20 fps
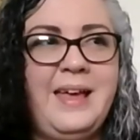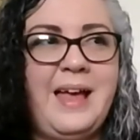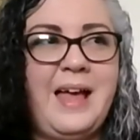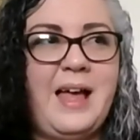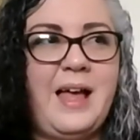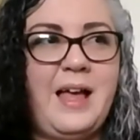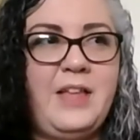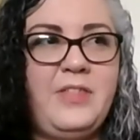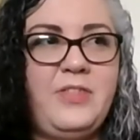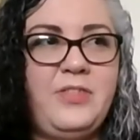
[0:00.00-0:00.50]

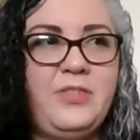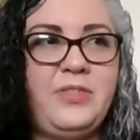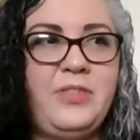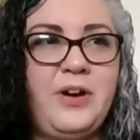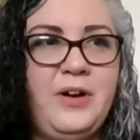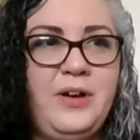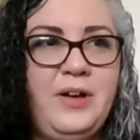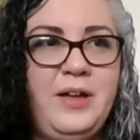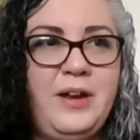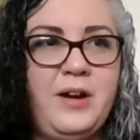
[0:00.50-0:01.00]
I
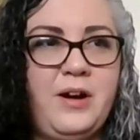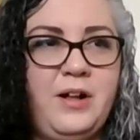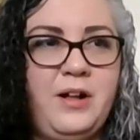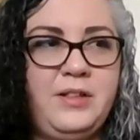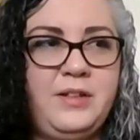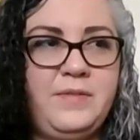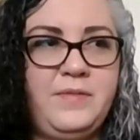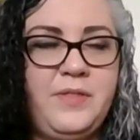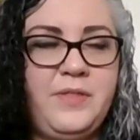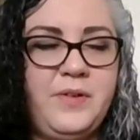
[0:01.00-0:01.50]
thought all
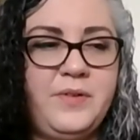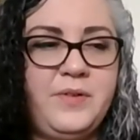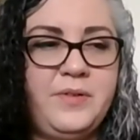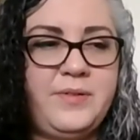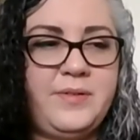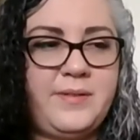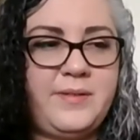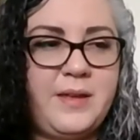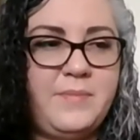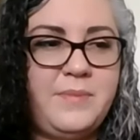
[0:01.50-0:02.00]
of those
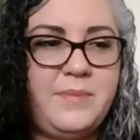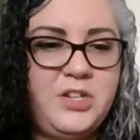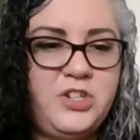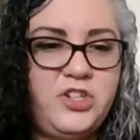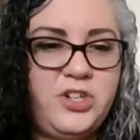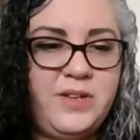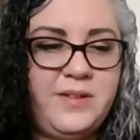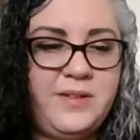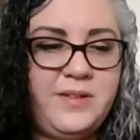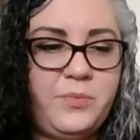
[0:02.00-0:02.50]

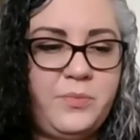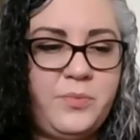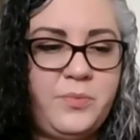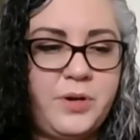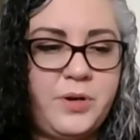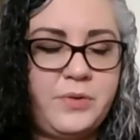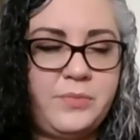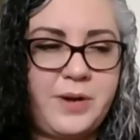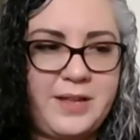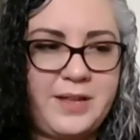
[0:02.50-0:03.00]
images
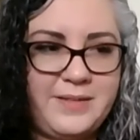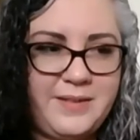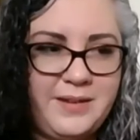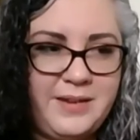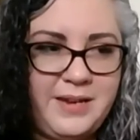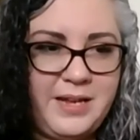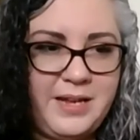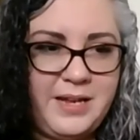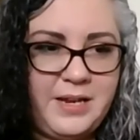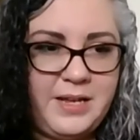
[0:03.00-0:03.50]
were
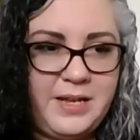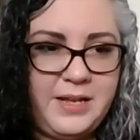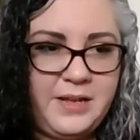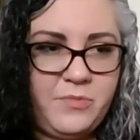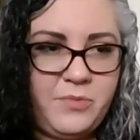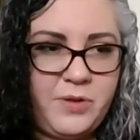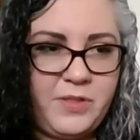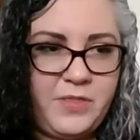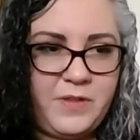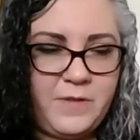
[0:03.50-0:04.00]

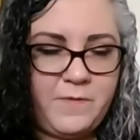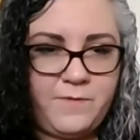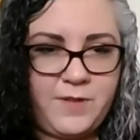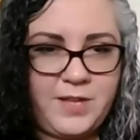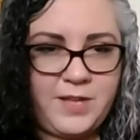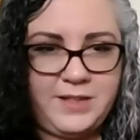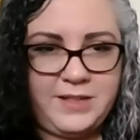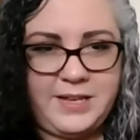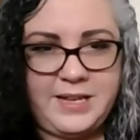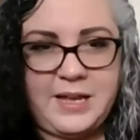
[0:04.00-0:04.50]
resonating with the
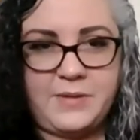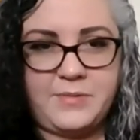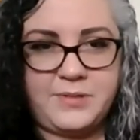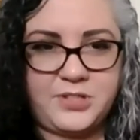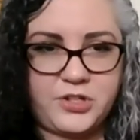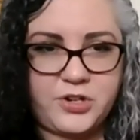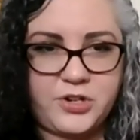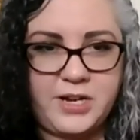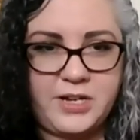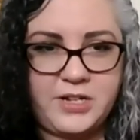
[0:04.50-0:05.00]
feeling I was
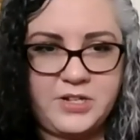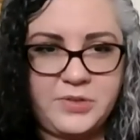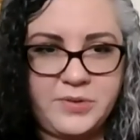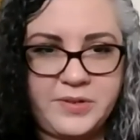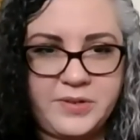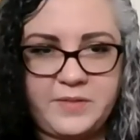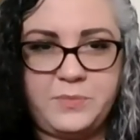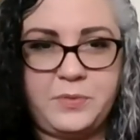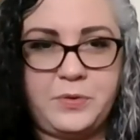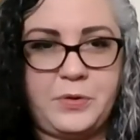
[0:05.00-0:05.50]
trying to
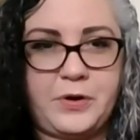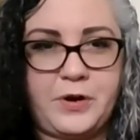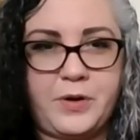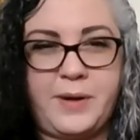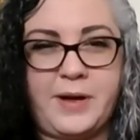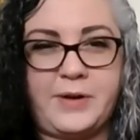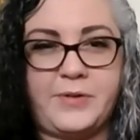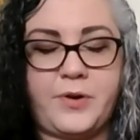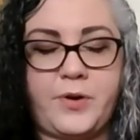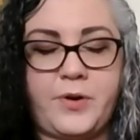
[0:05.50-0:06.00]
explore
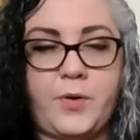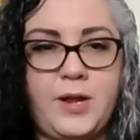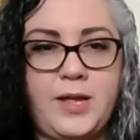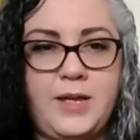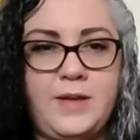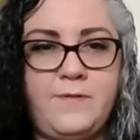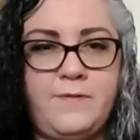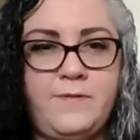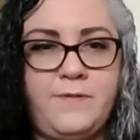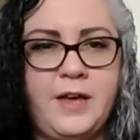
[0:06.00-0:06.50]
about
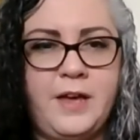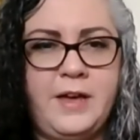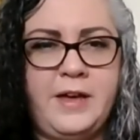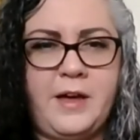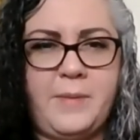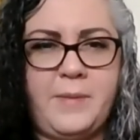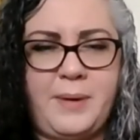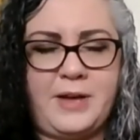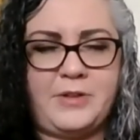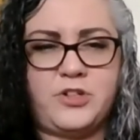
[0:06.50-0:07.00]
grief,
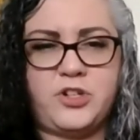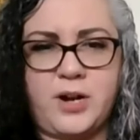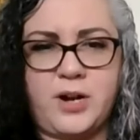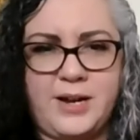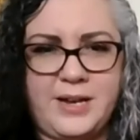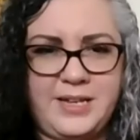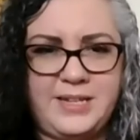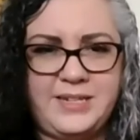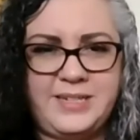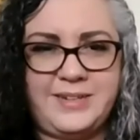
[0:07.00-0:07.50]
about
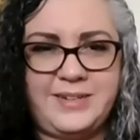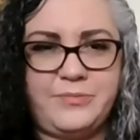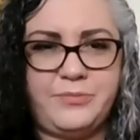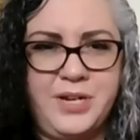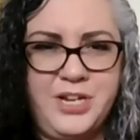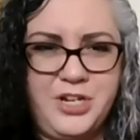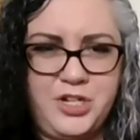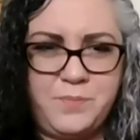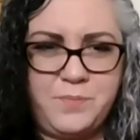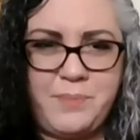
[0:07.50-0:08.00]
trying to
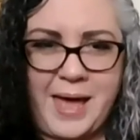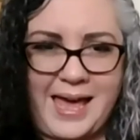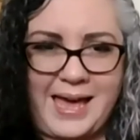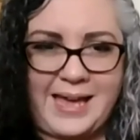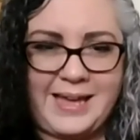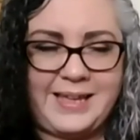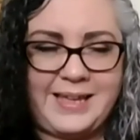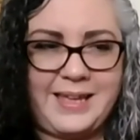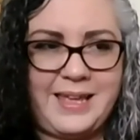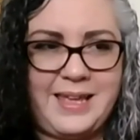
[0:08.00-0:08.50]
reach
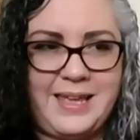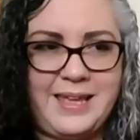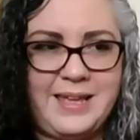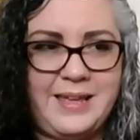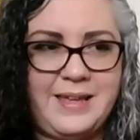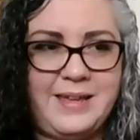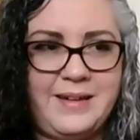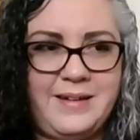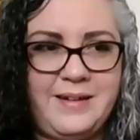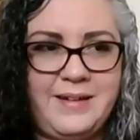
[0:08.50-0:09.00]
back
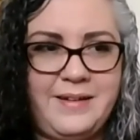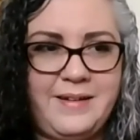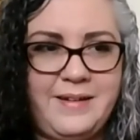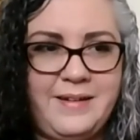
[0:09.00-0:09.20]
and